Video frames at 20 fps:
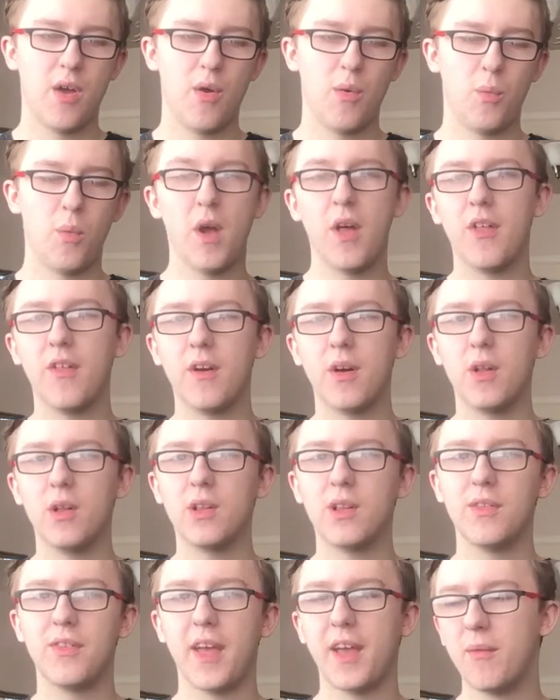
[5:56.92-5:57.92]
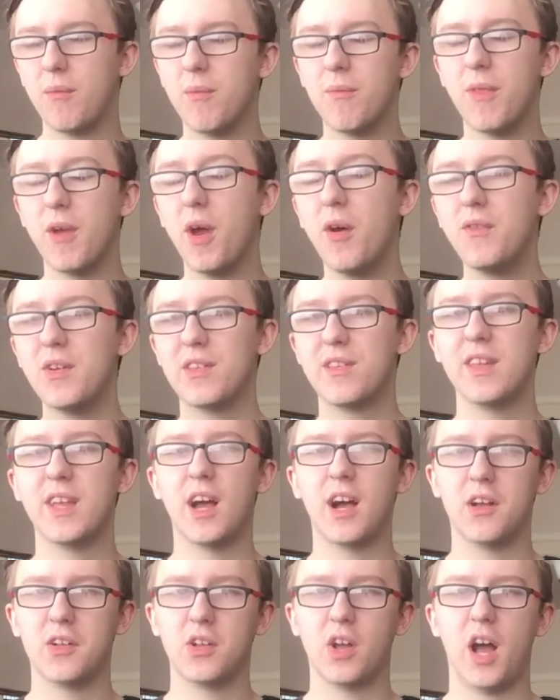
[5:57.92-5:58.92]
well, they obviously
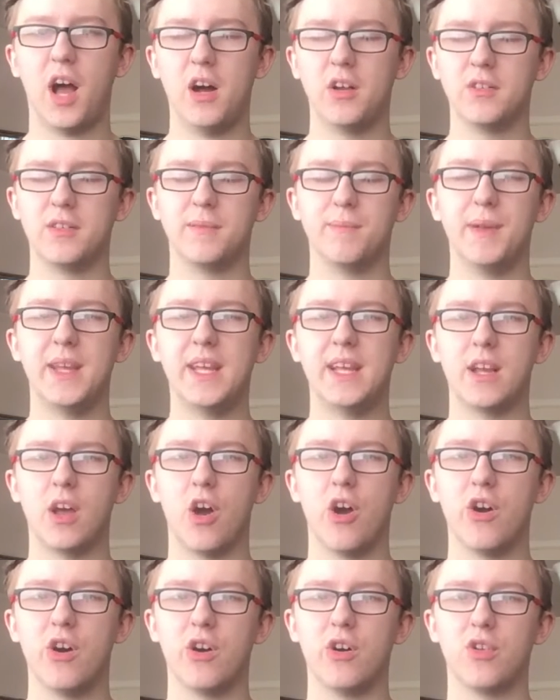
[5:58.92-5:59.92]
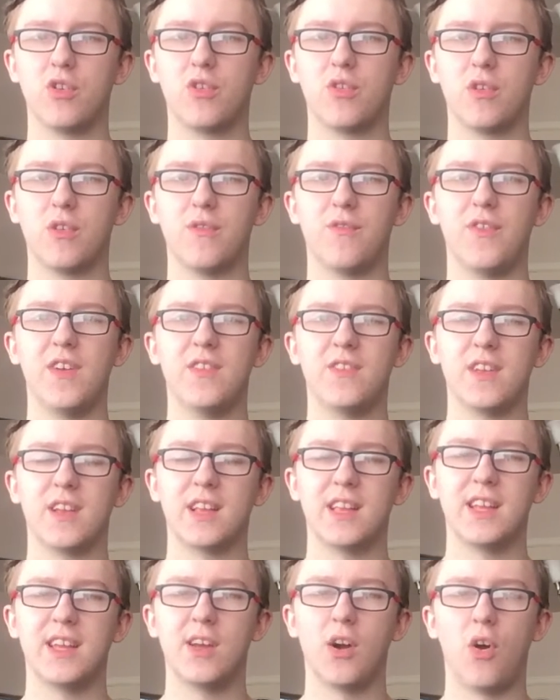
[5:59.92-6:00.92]
aren't being hurt
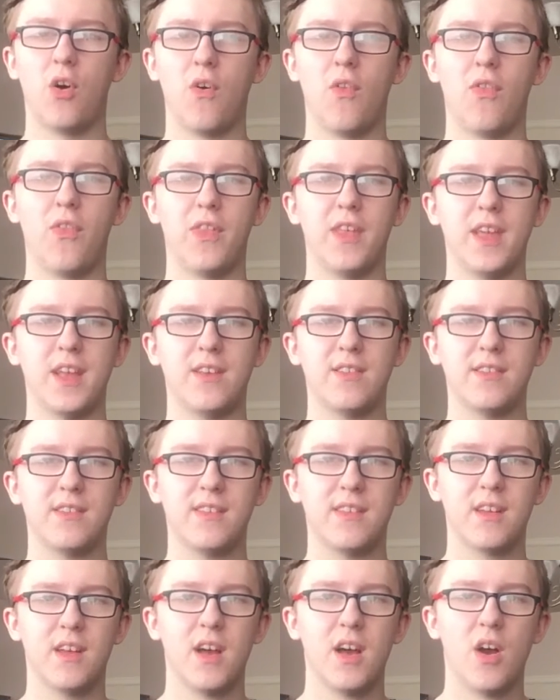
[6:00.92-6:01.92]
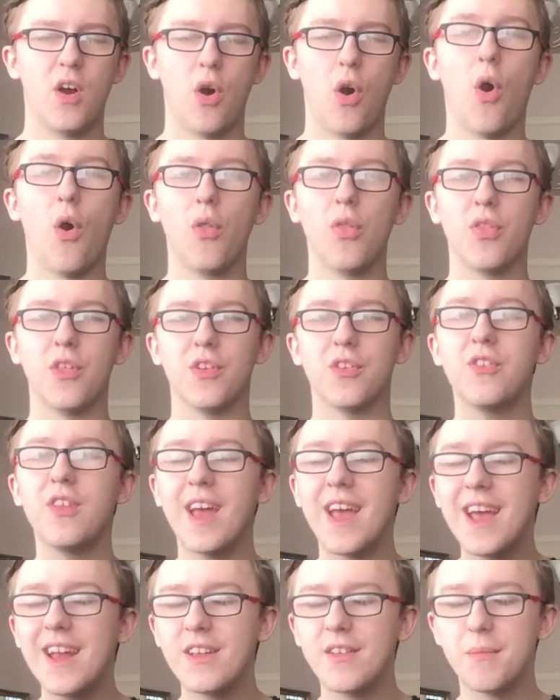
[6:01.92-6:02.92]
physically on the
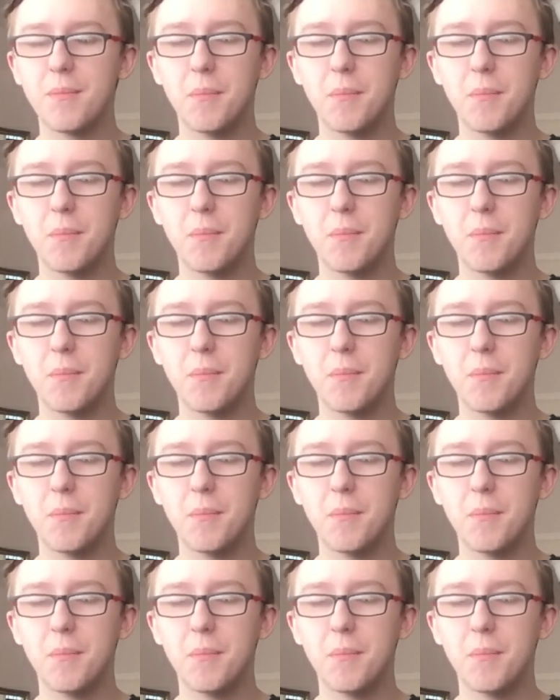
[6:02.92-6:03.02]
set,